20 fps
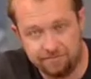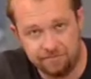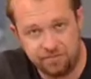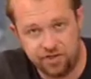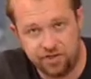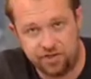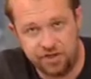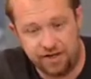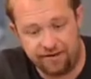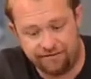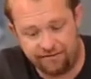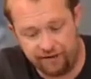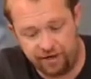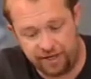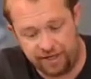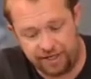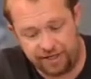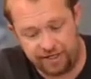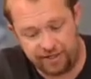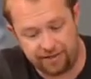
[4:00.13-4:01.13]
stuff
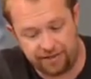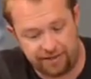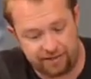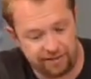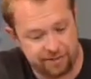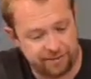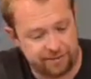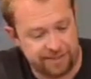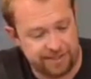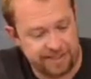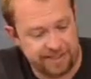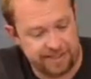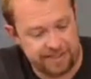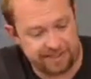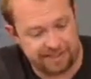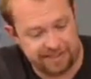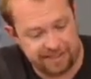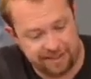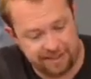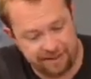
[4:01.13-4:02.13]
on it, I'll explain that in
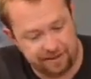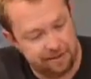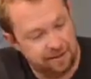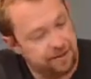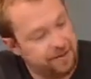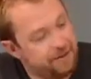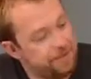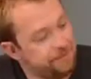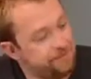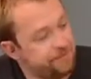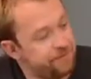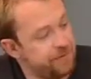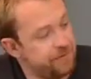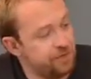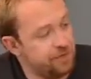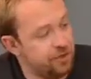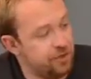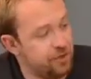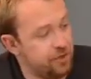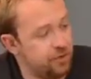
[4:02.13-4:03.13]
a second,
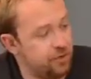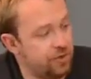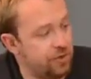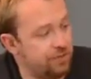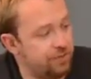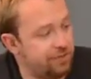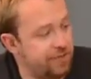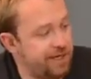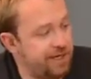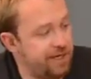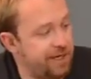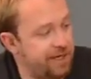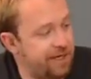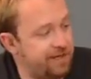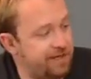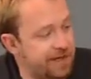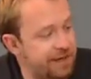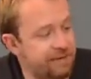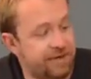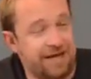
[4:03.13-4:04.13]

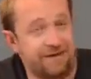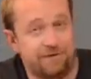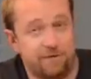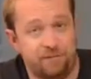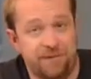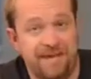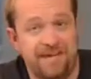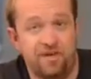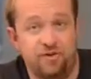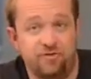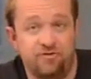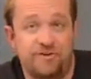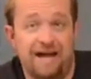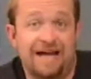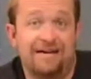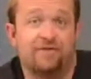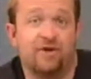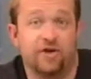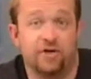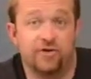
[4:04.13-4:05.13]
they would have to pay you
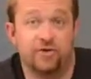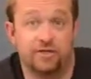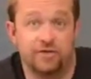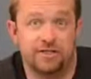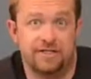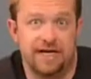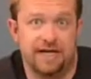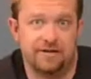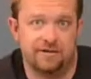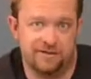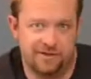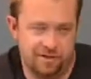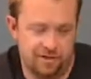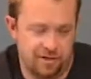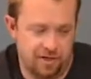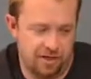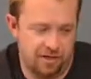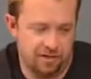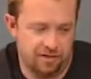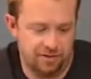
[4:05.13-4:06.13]

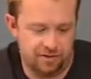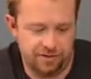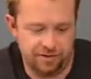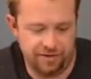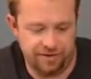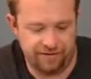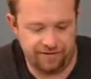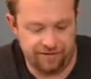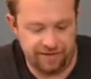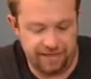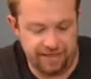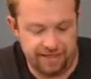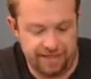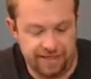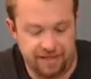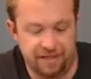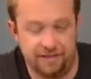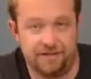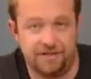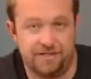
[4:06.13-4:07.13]
$500,000 if they
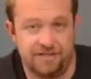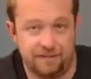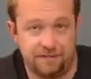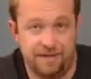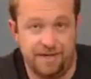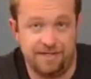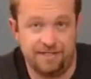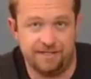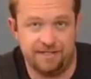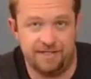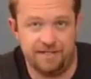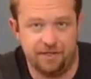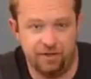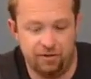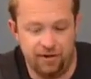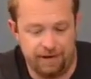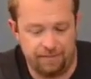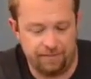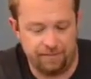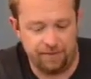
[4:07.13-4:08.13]
land on this space and
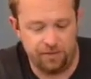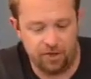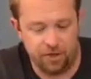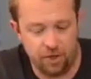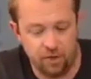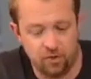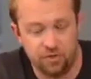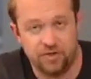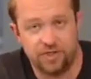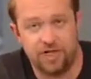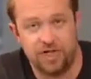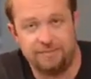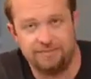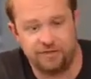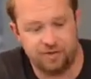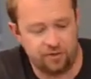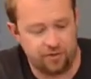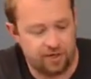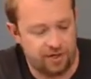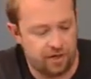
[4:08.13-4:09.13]
you happen to own
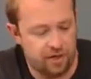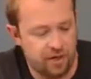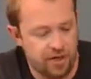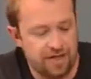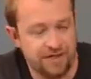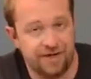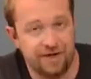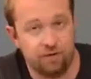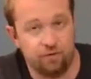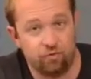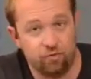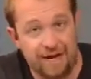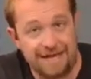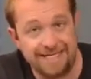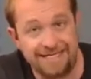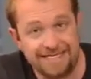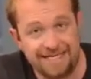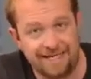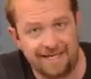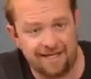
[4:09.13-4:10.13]
Times Square. They're
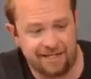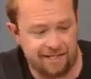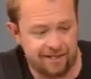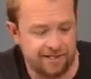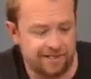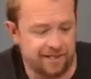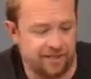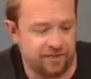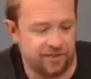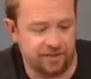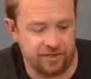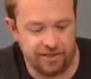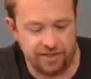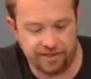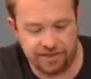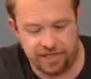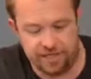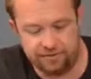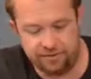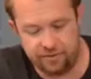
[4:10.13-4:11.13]
renting essentially
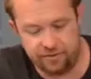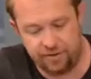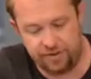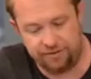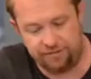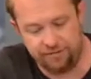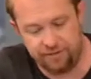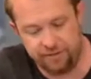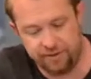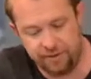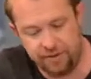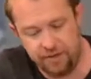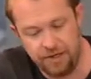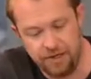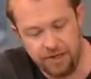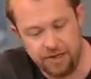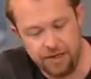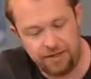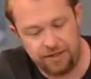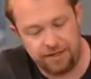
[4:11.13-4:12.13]
Times Square from you.
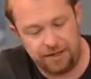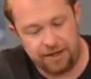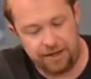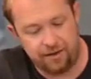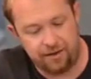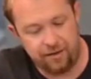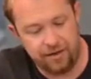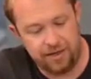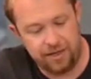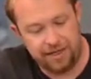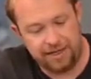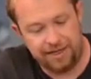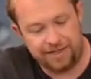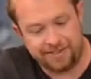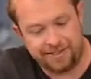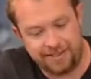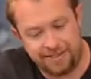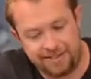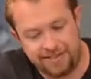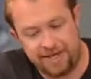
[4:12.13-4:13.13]
Now, and
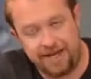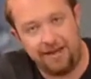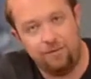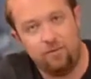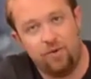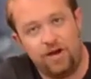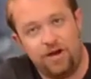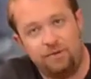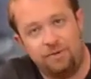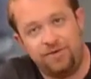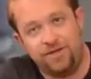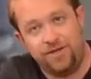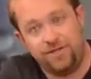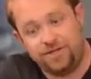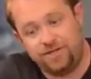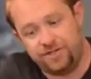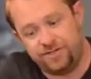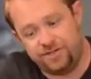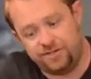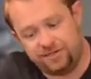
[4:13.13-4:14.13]
it's the same way with
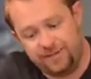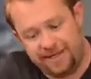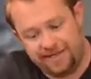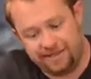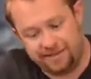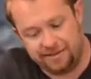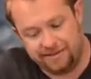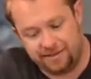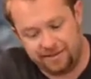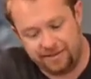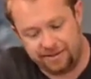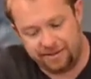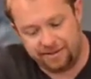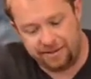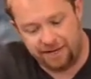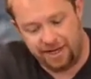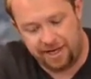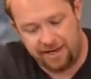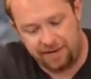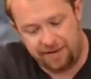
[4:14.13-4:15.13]
each of the spaces on this